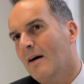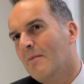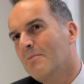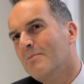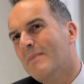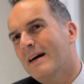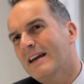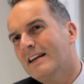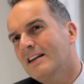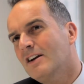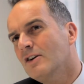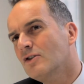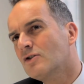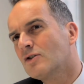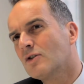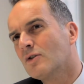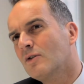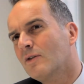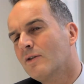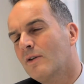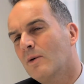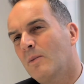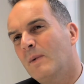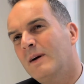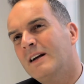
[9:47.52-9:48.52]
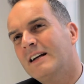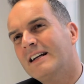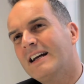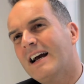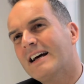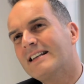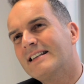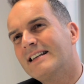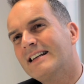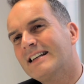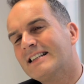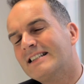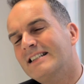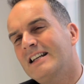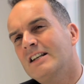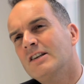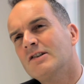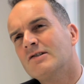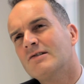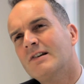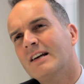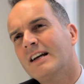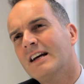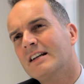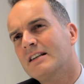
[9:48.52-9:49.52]
making sure that we are getting, as an
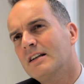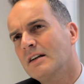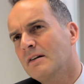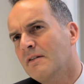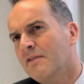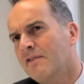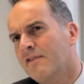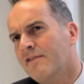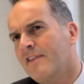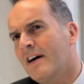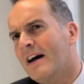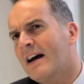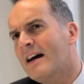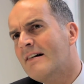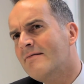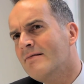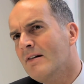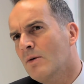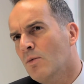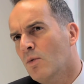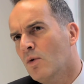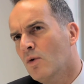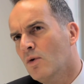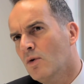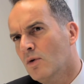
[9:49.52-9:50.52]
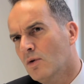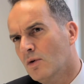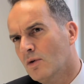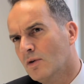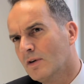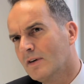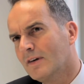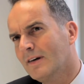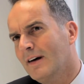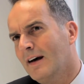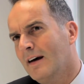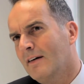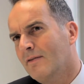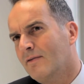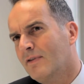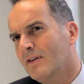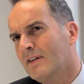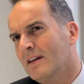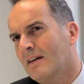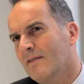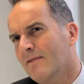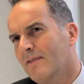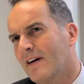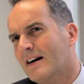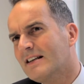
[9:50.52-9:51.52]
industry, getting fair reward for
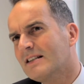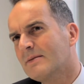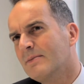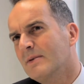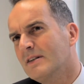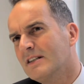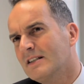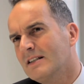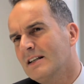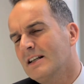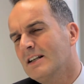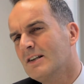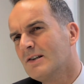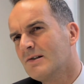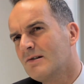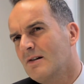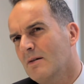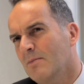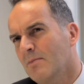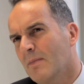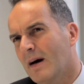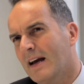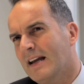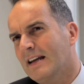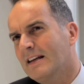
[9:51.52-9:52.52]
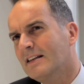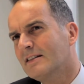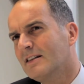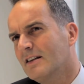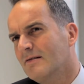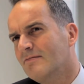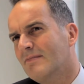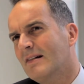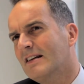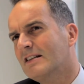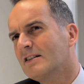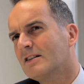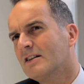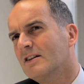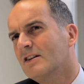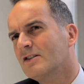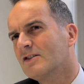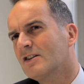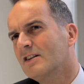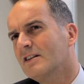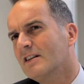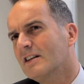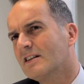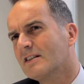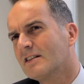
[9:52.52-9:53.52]
the investments the industry makes in
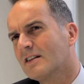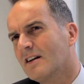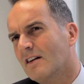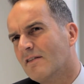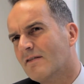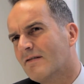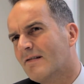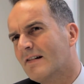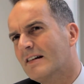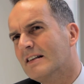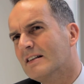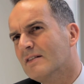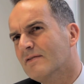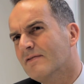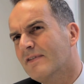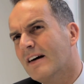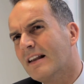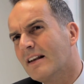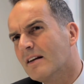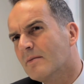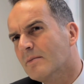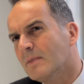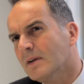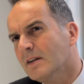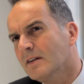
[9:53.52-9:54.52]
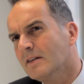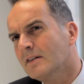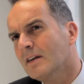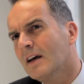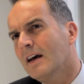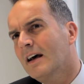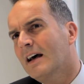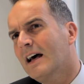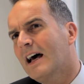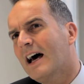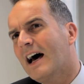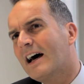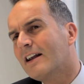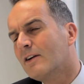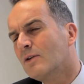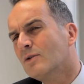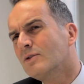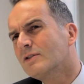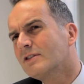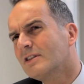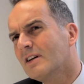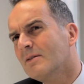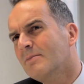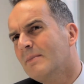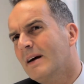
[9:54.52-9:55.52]
research and discovery and development, and
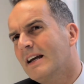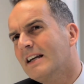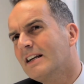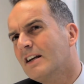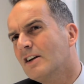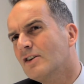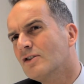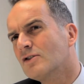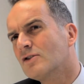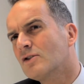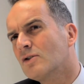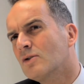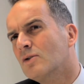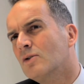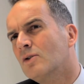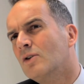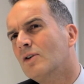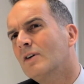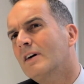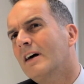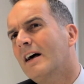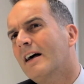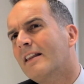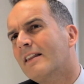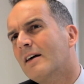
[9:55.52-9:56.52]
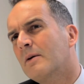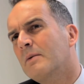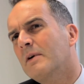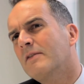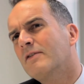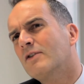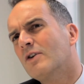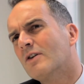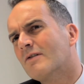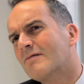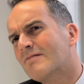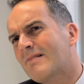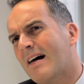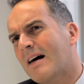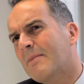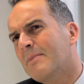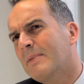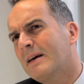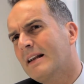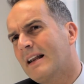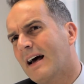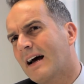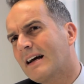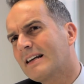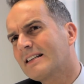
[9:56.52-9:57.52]
also making sure that we've got
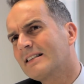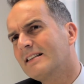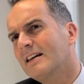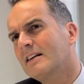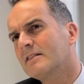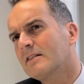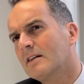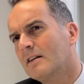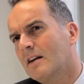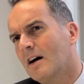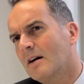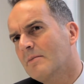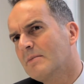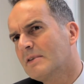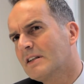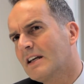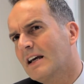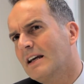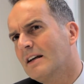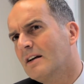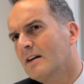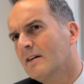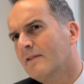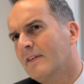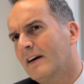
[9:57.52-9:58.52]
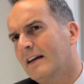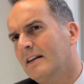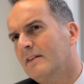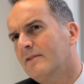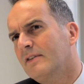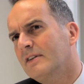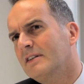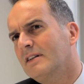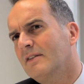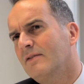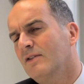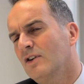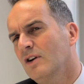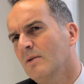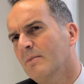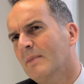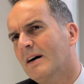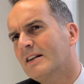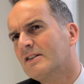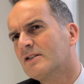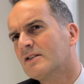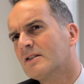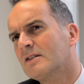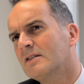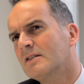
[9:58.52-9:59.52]
rapid access and uptake of innovative new
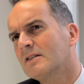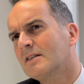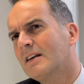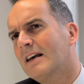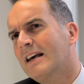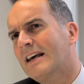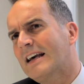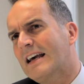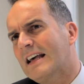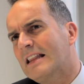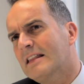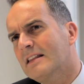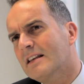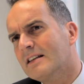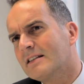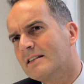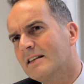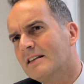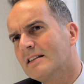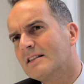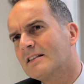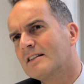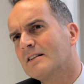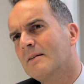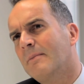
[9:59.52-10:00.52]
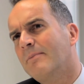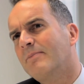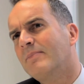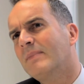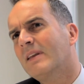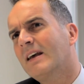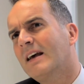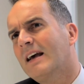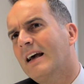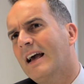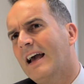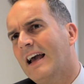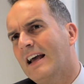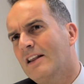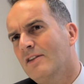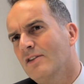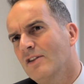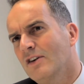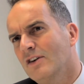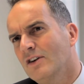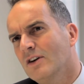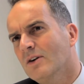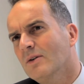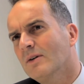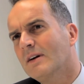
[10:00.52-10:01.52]
medicines in the system, in
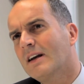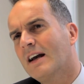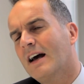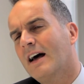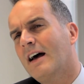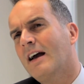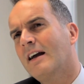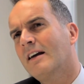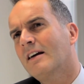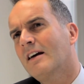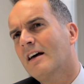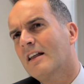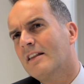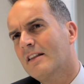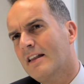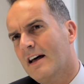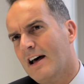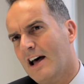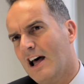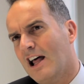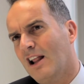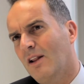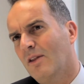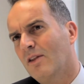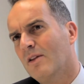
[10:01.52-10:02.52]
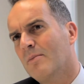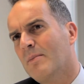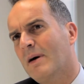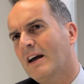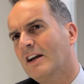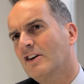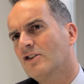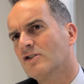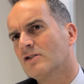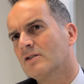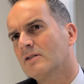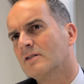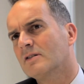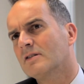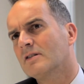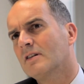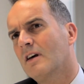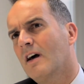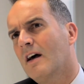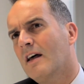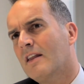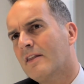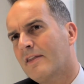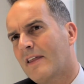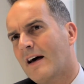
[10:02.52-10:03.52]
the UK, that help the patients.
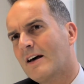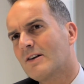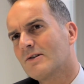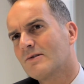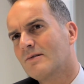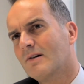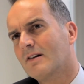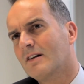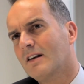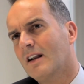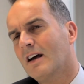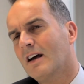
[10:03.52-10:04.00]
That's where I'd